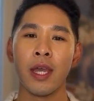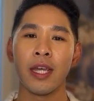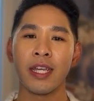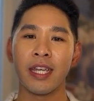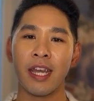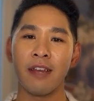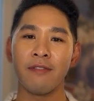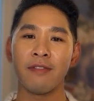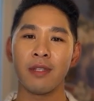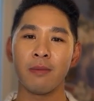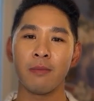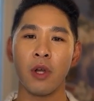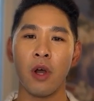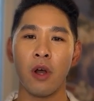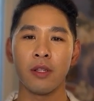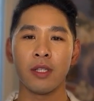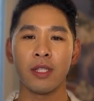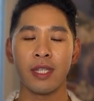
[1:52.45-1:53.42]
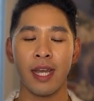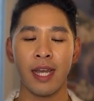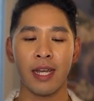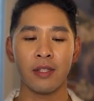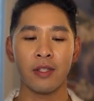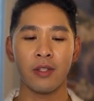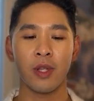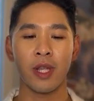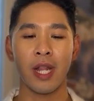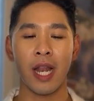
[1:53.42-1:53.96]
give some context
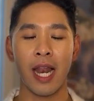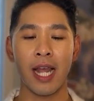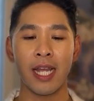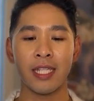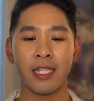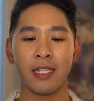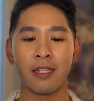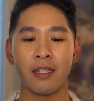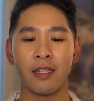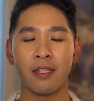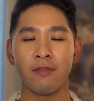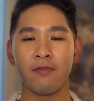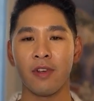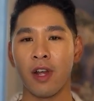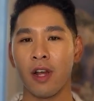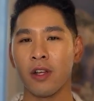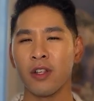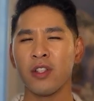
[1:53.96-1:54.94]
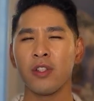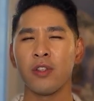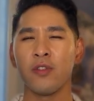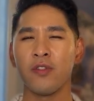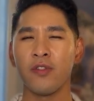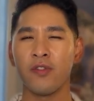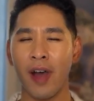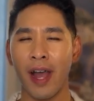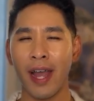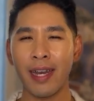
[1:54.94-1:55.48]
to the listeners in regards to
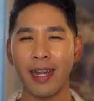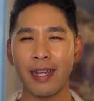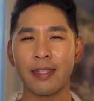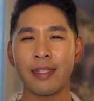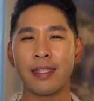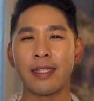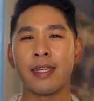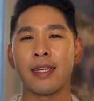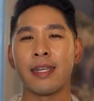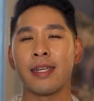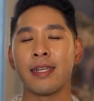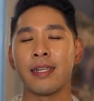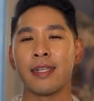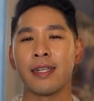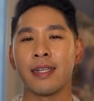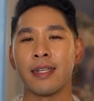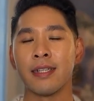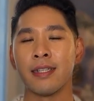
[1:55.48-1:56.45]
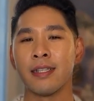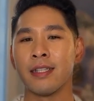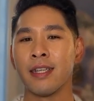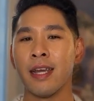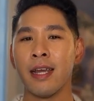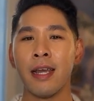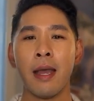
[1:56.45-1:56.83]
financing and